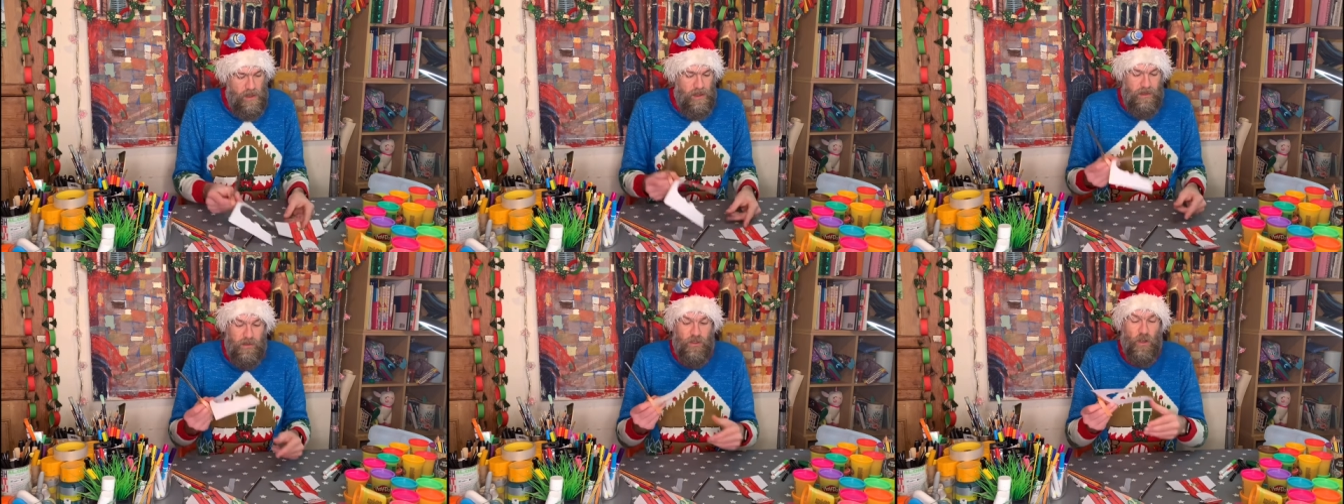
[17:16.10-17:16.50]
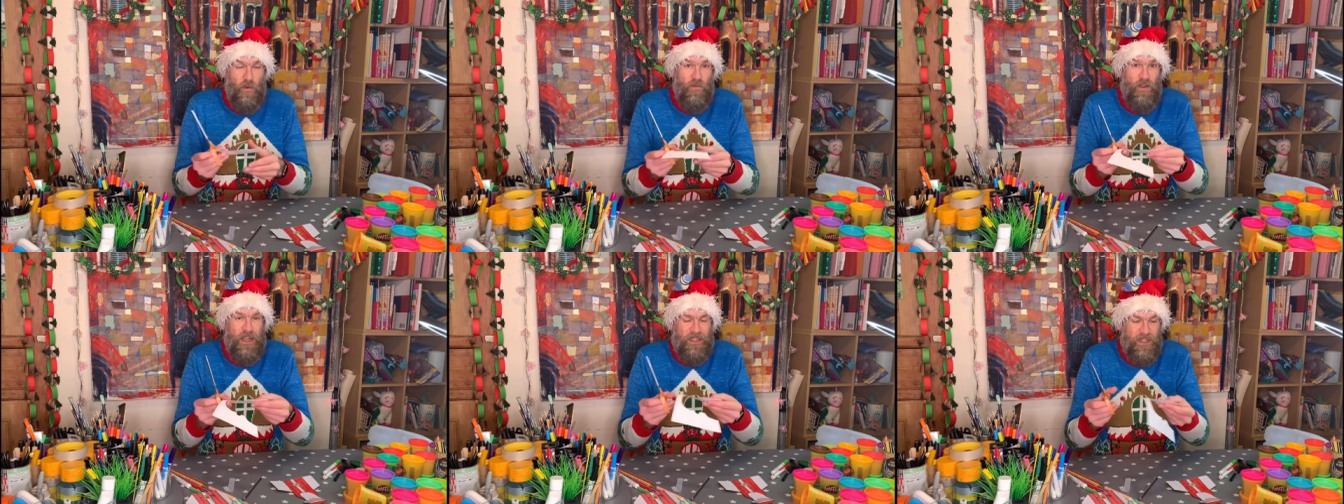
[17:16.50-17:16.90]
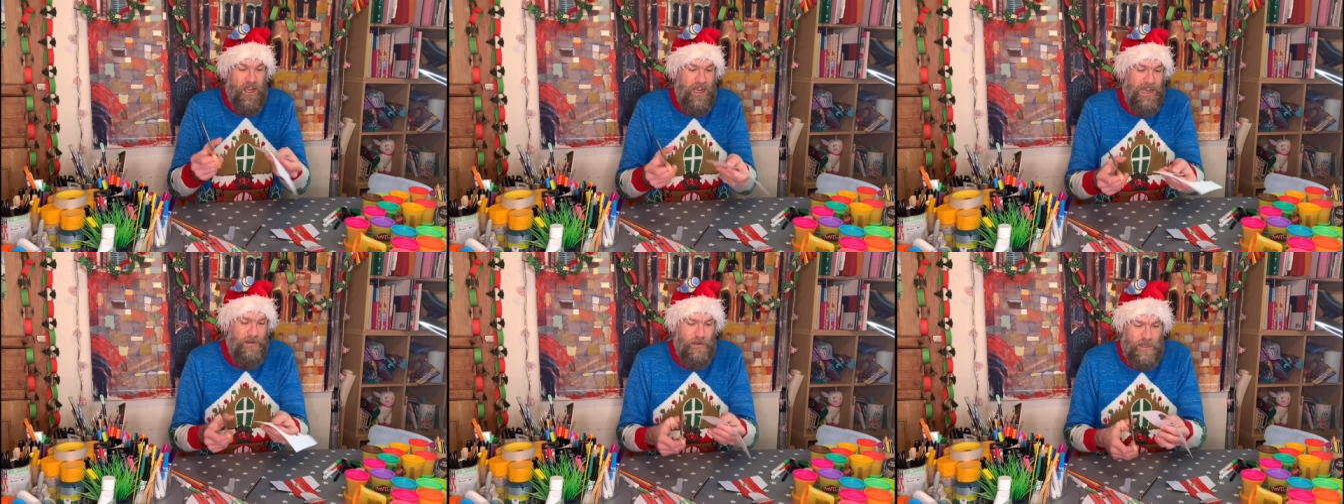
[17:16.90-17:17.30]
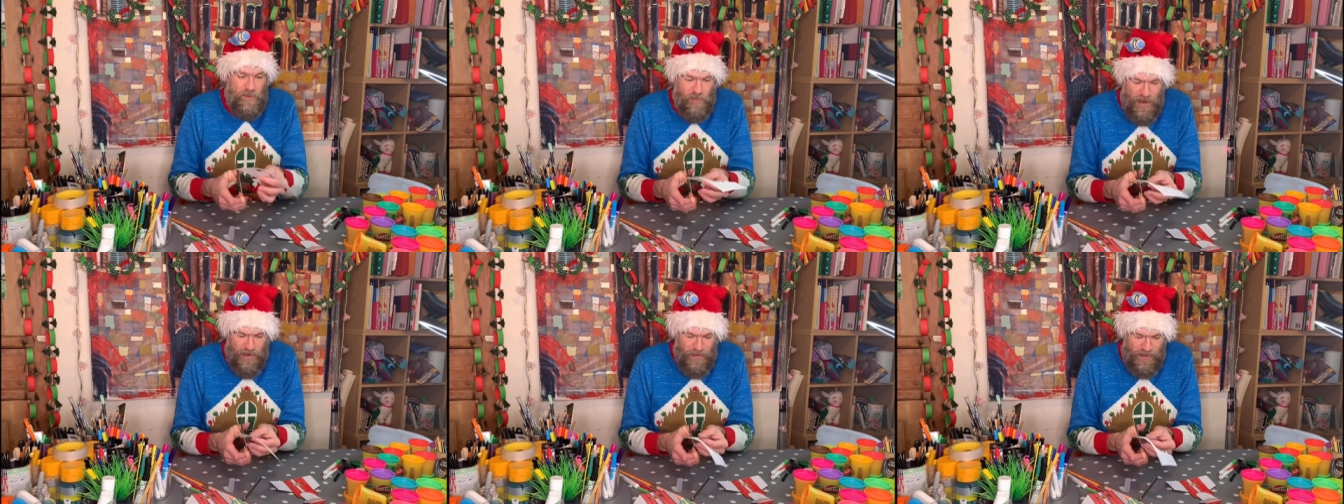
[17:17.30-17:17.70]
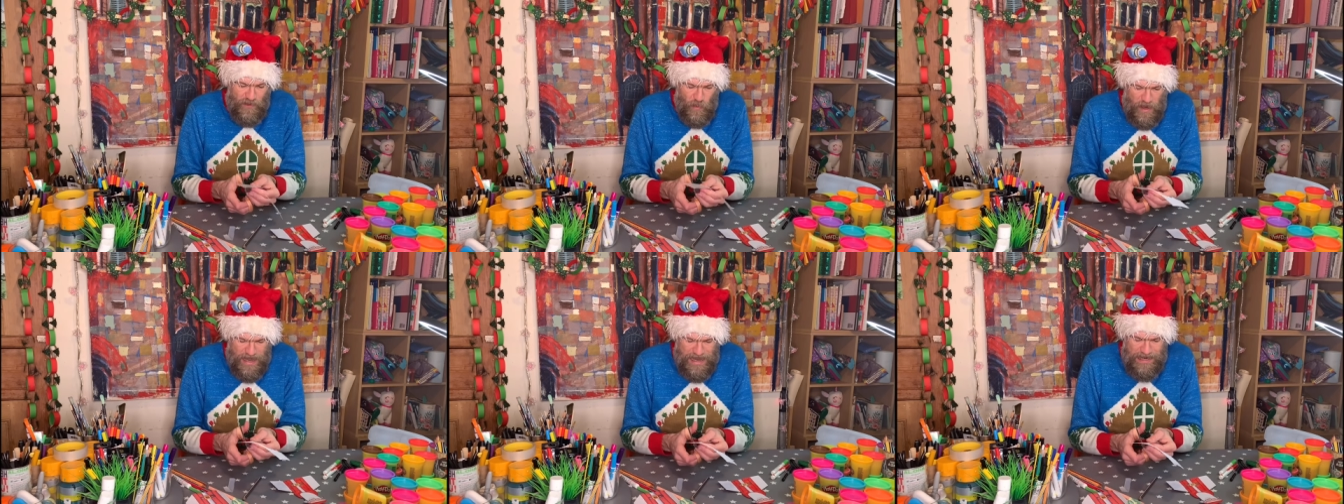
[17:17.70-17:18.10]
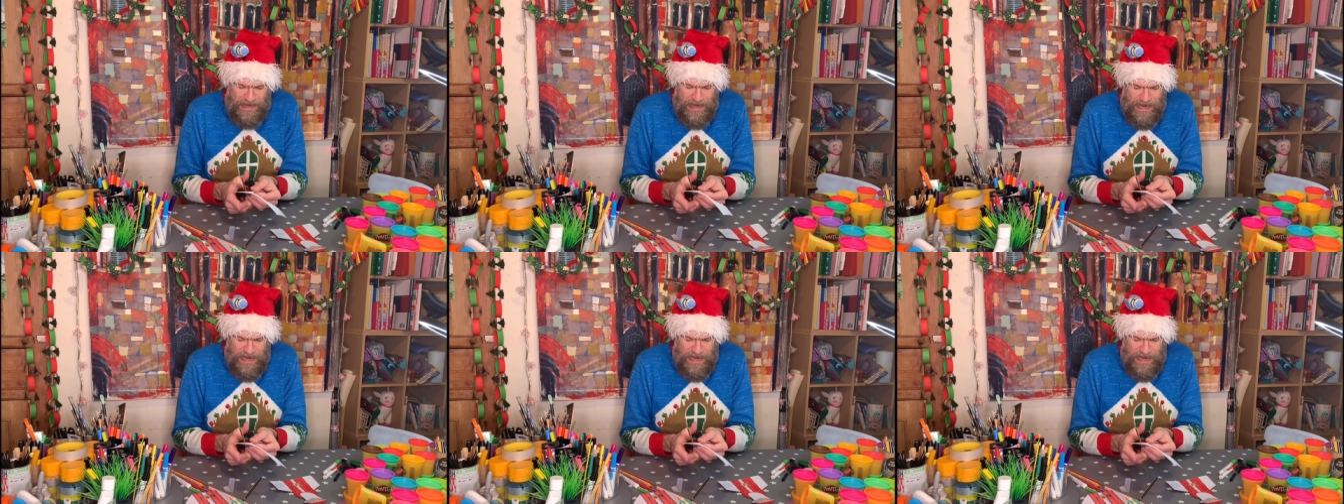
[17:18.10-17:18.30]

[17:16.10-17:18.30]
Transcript: Don't forget to cut out your sprout as well.